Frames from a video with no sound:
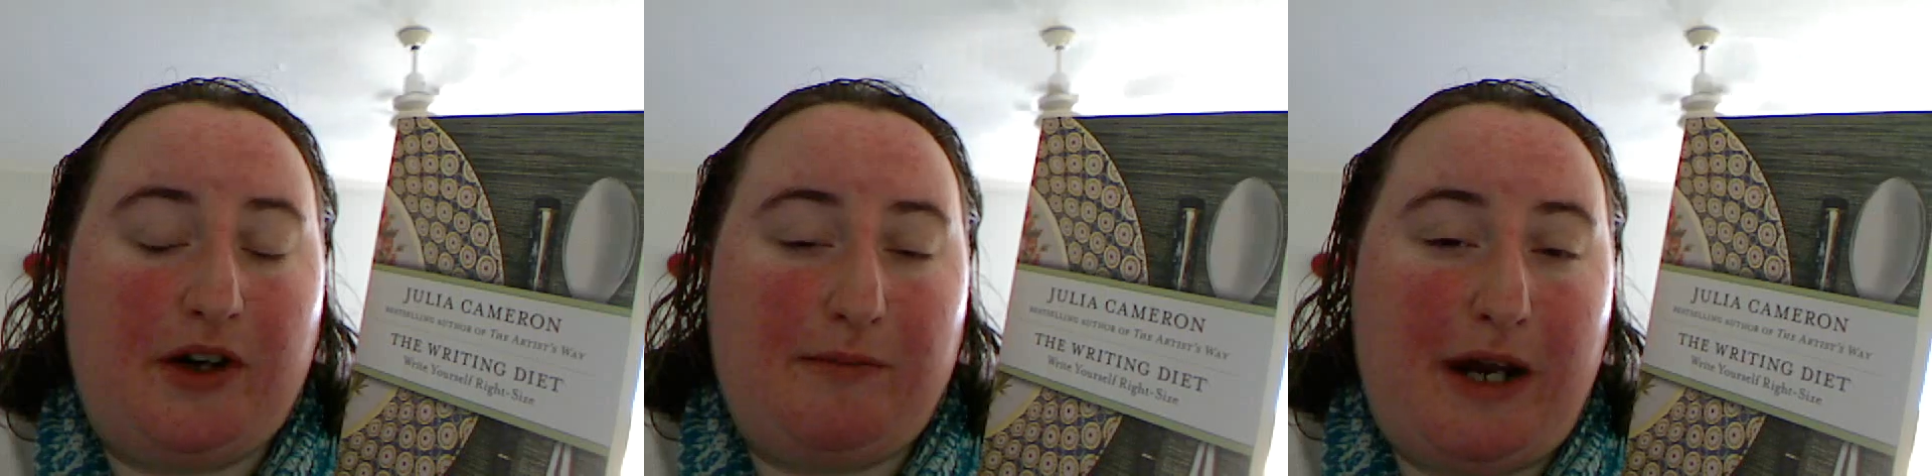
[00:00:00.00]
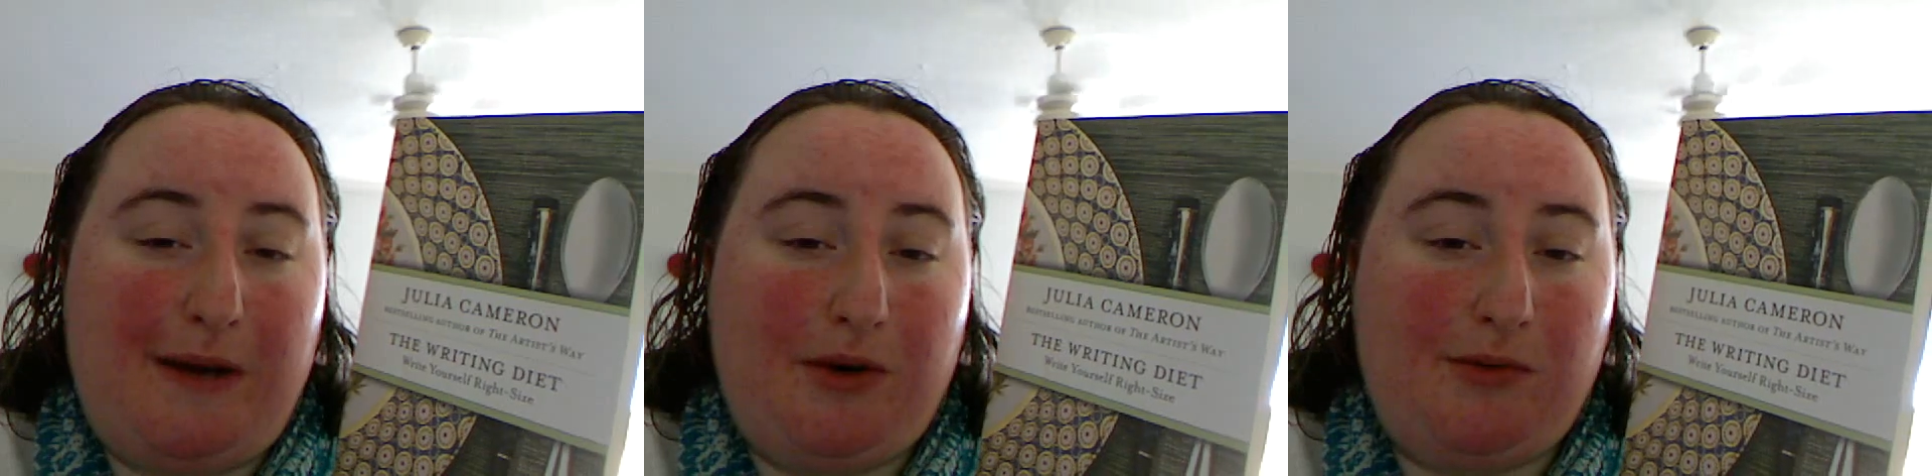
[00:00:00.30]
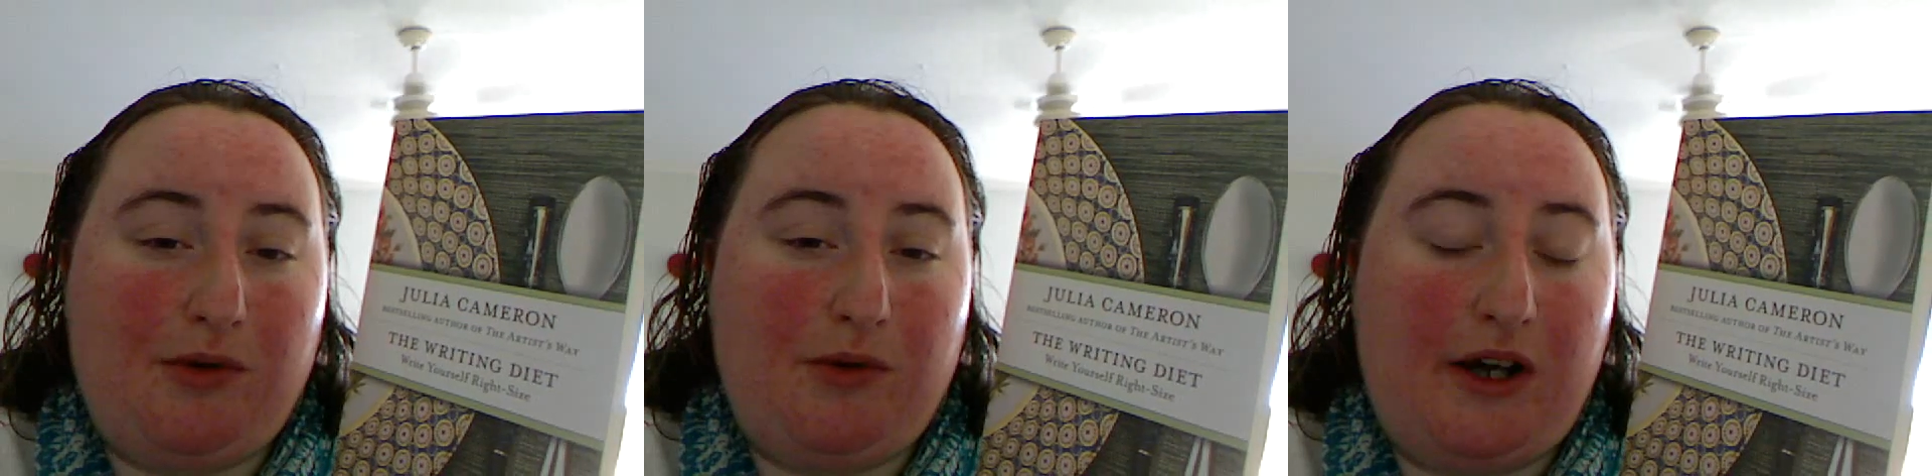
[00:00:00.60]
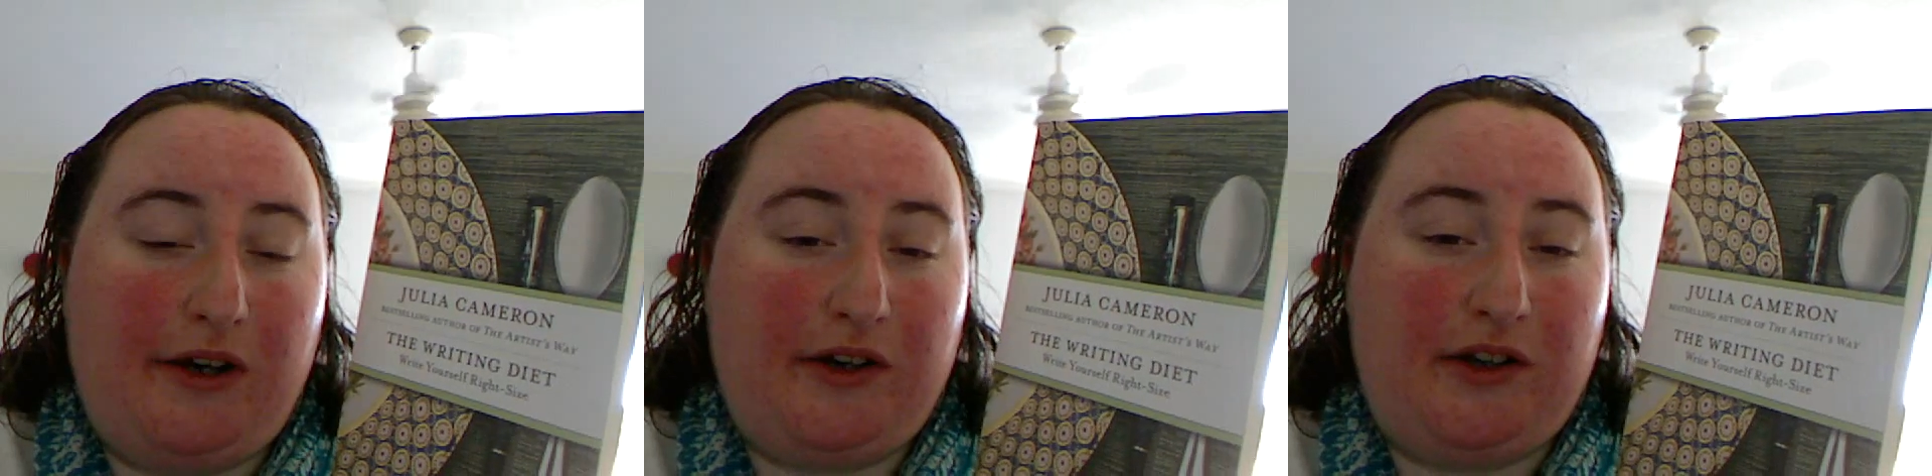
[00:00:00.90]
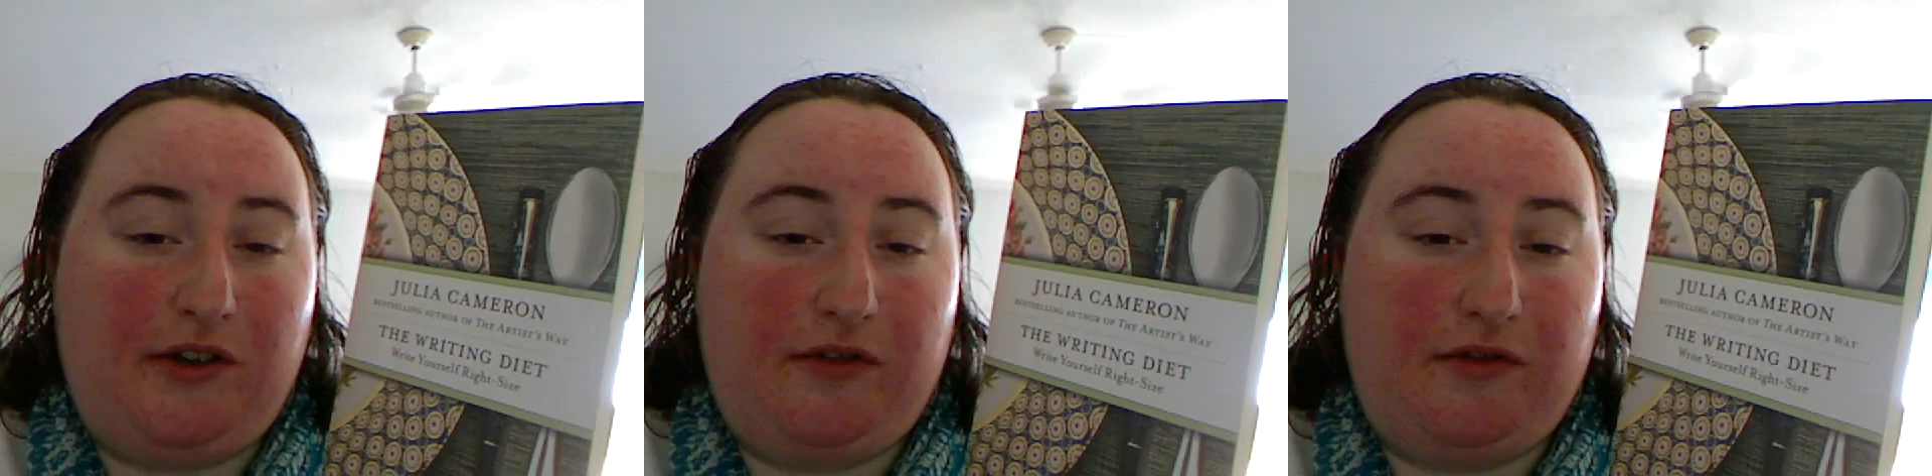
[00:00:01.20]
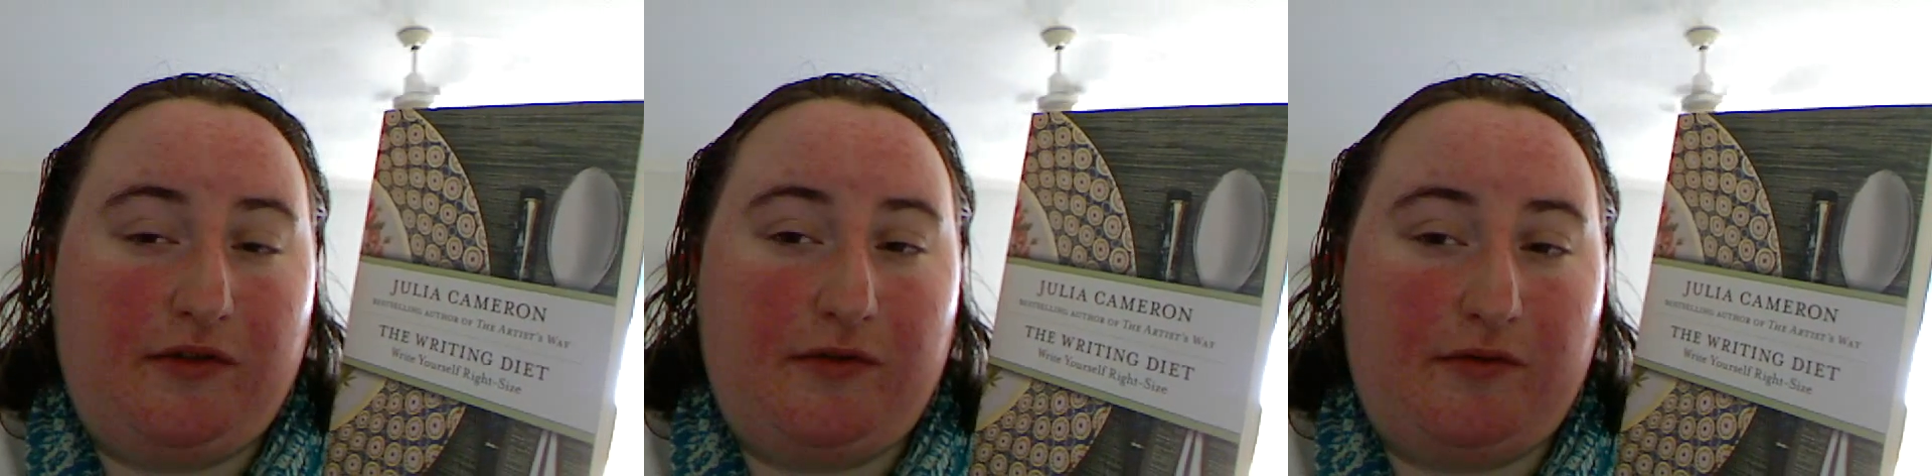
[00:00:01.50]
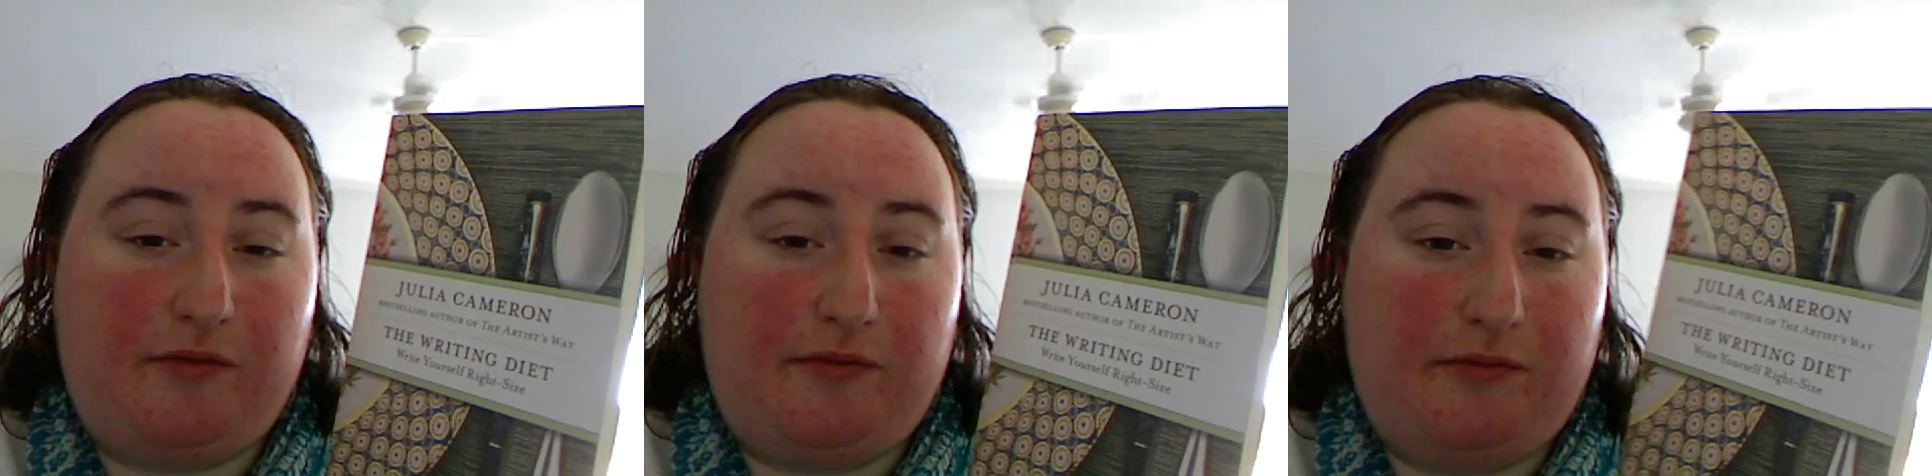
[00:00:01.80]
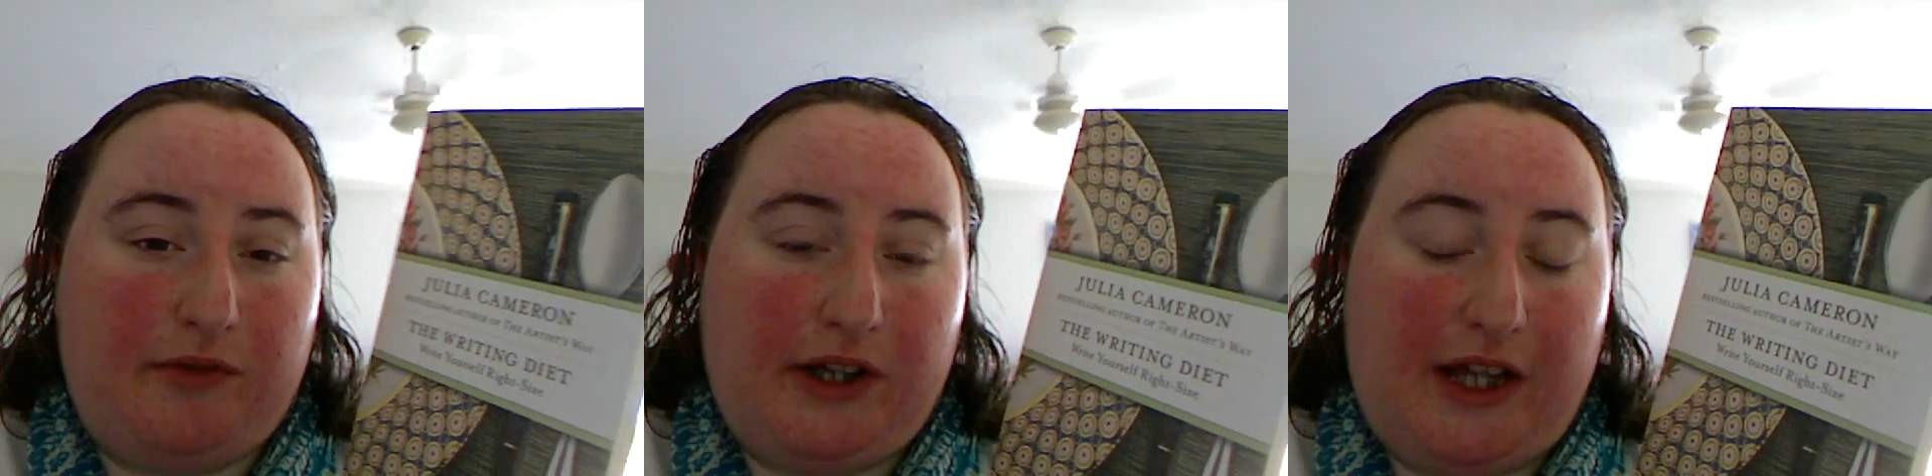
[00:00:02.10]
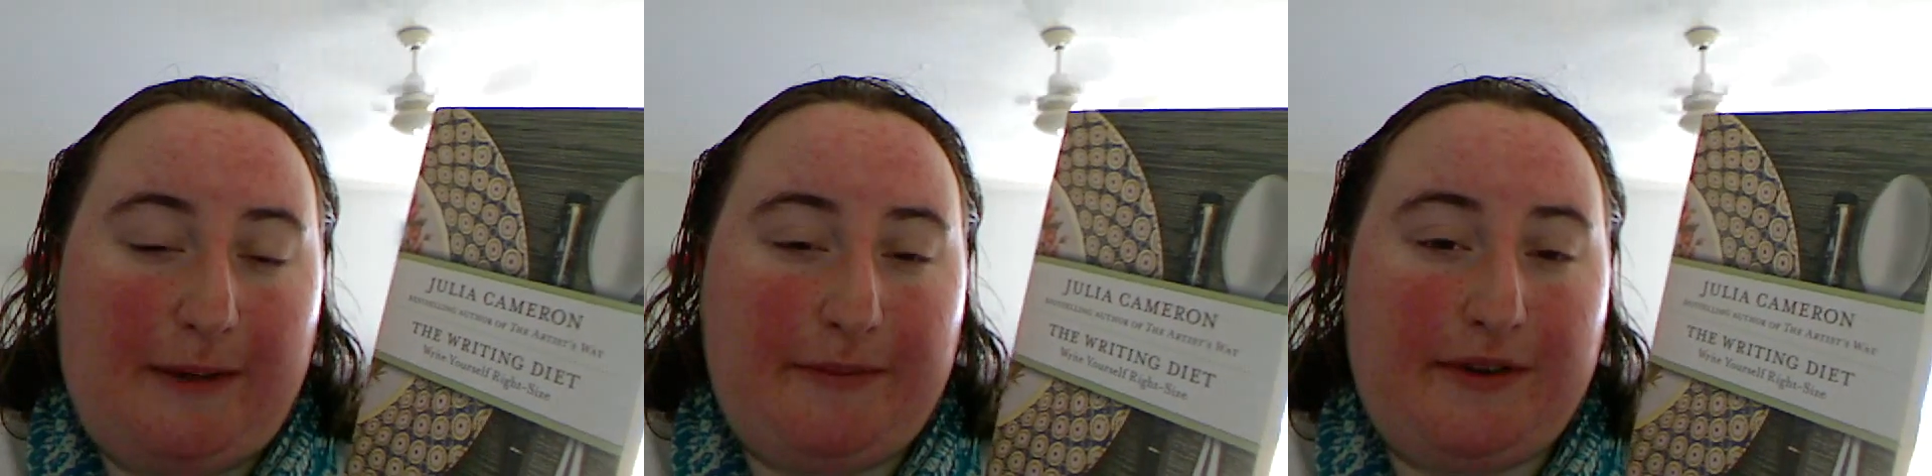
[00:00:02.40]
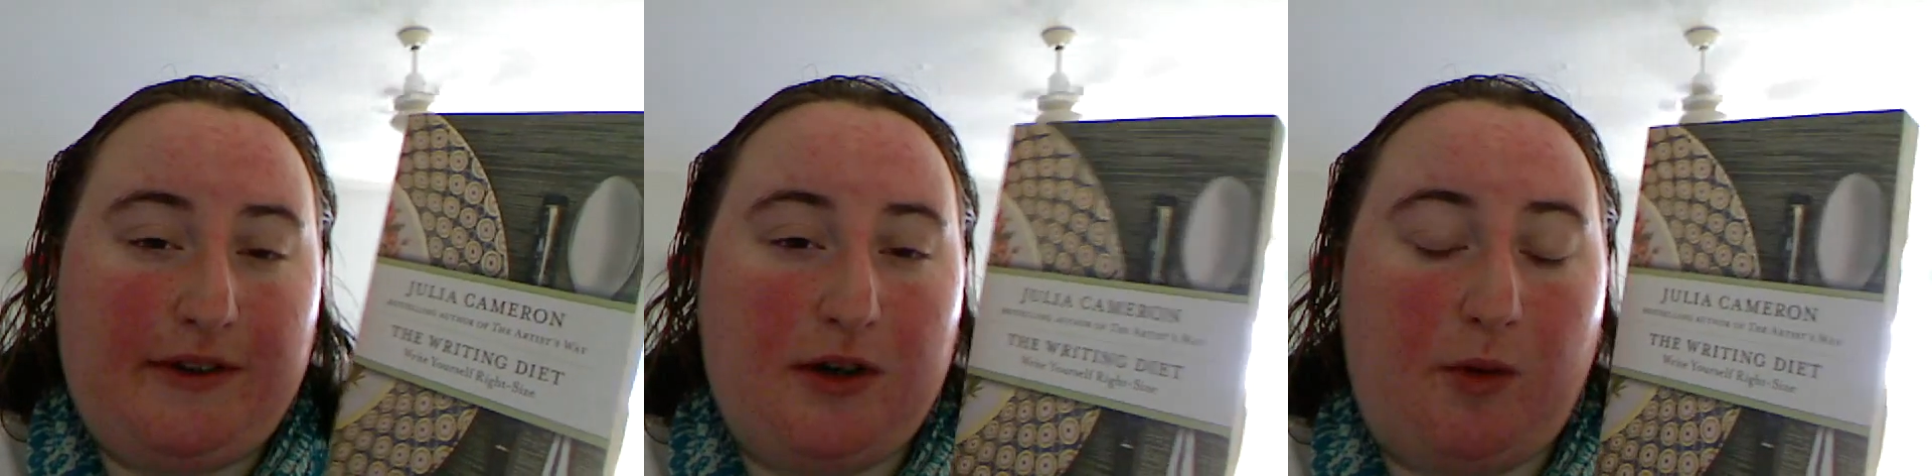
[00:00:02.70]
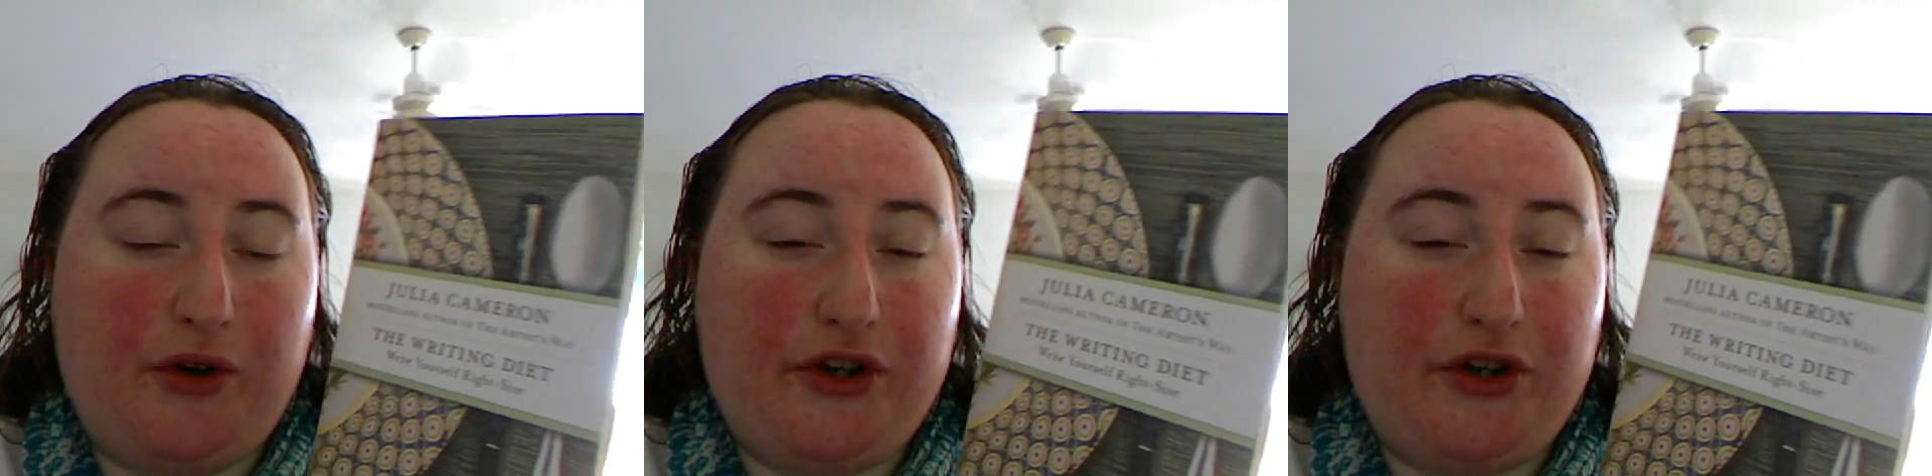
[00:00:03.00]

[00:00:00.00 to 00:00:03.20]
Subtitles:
made a boo-boo and you've relapsed.